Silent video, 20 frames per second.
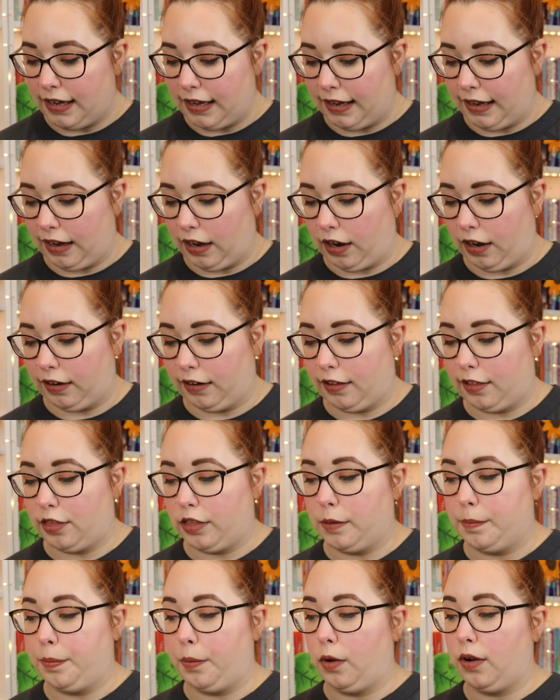and
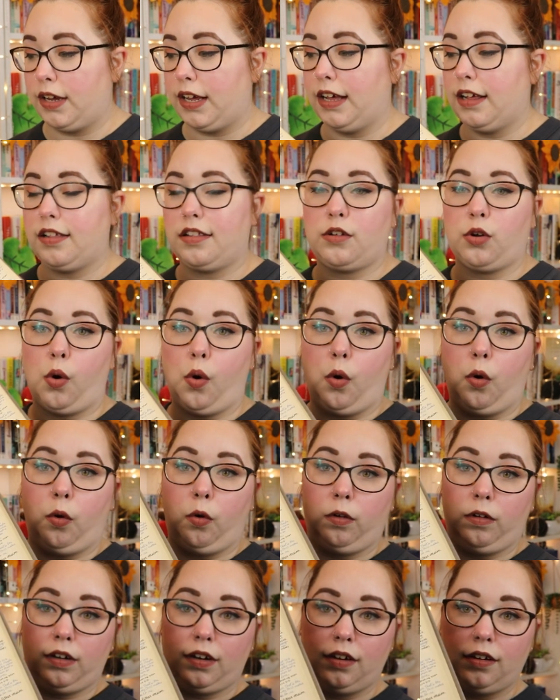the book is
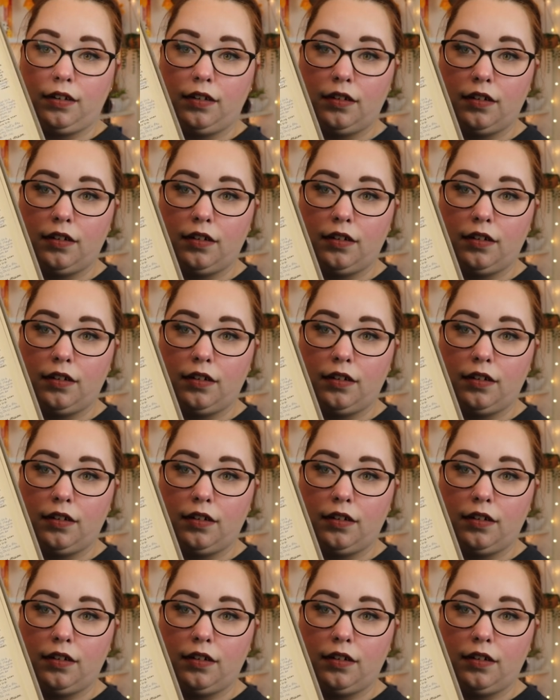told